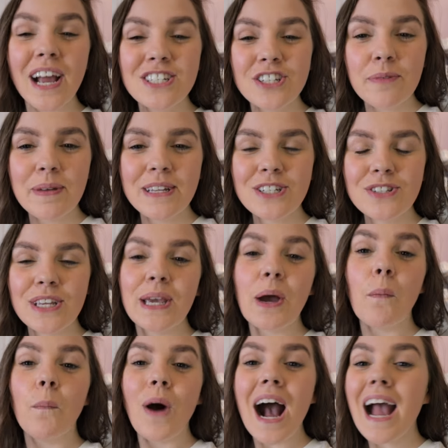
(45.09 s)
I jump into the
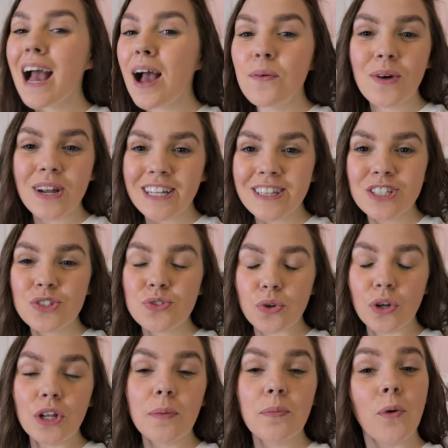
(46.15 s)
why I wanted this
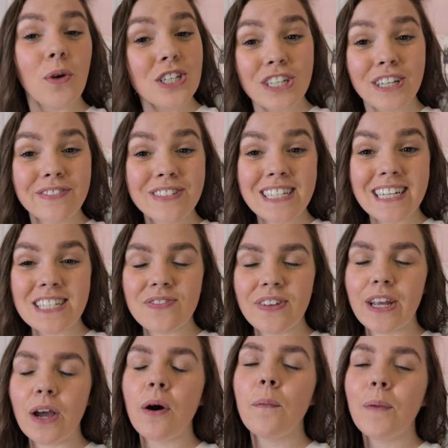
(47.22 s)
stroller portion of today's
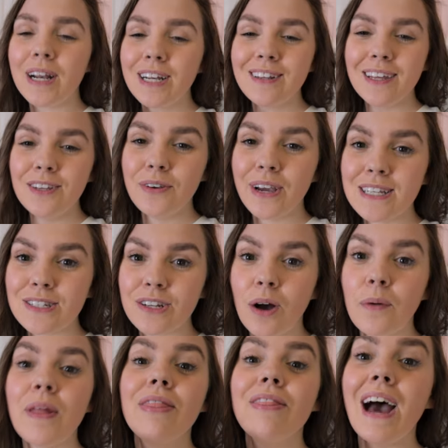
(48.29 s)
video, I wanted to let you guys
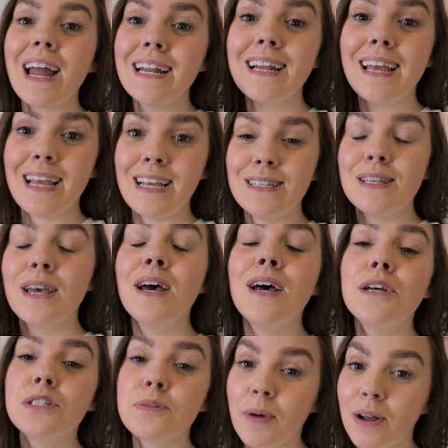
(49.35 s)
know that it is
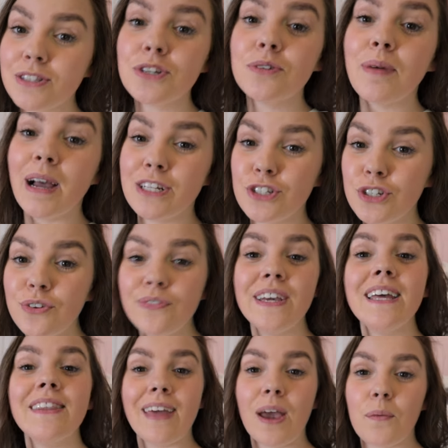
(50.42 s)
sponsored by
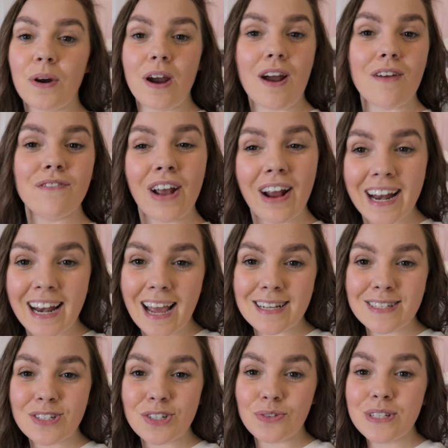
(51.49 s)
Joovy. They were very
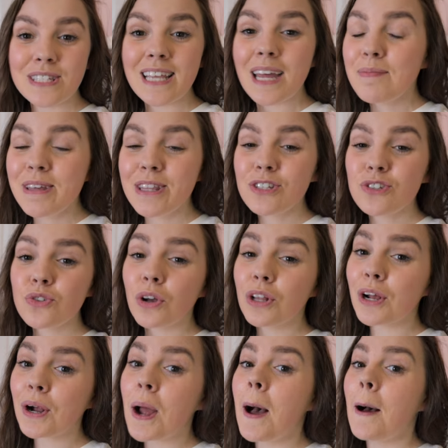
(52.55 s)
nice to send me this
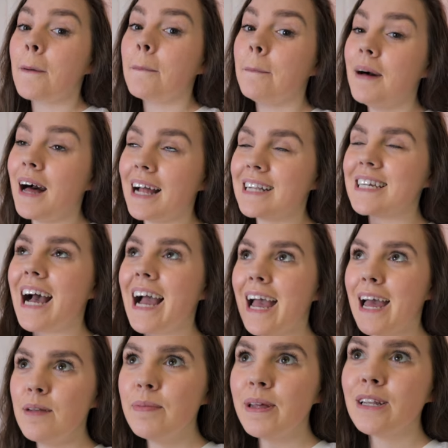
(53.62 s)
stroller, but I
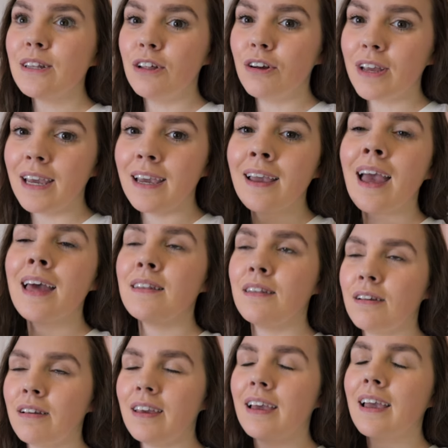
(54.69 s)
had been looking and
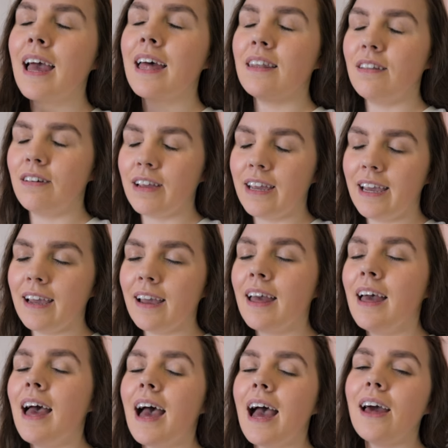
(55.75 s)
looking at looking looking
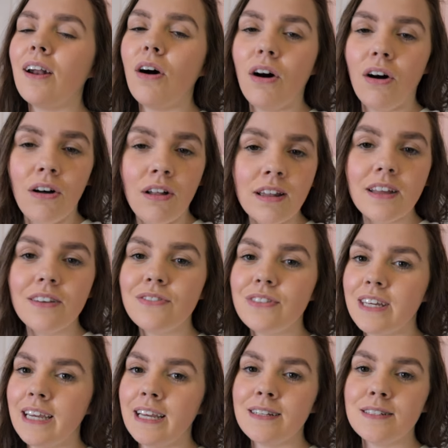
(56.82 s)
at all of
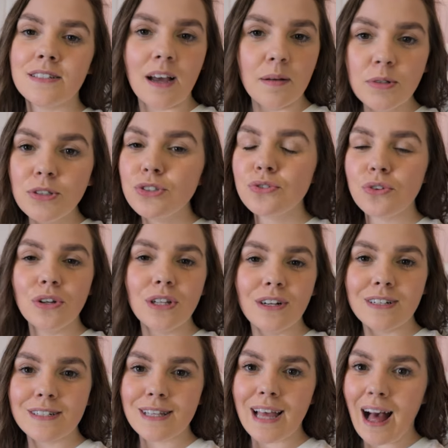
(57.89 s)
the double
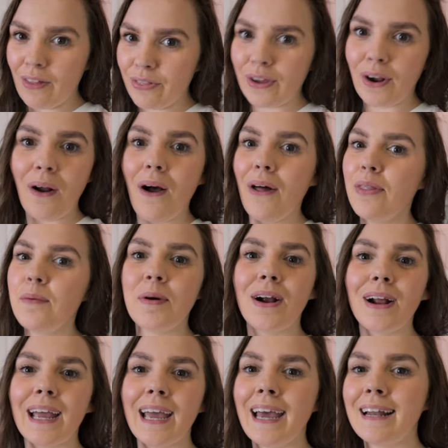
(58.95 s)
strollers out there on the
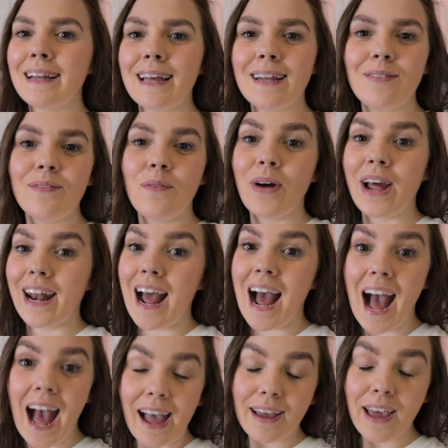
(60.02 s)
market. And when
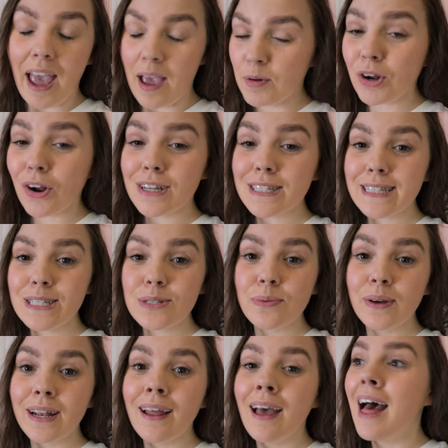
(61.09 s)
I came across this
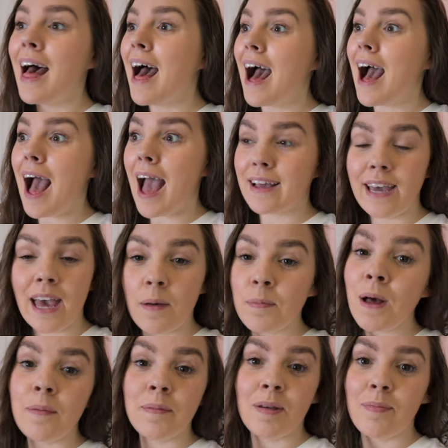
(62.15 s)
one, I kept
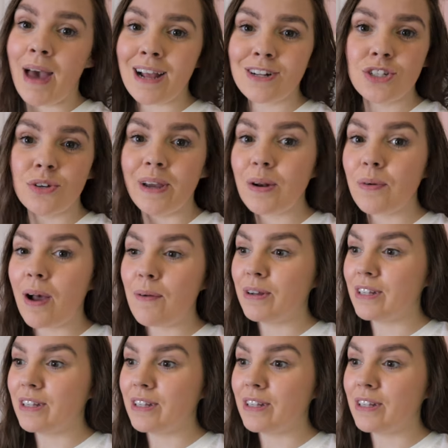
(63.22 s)
coming back to it. I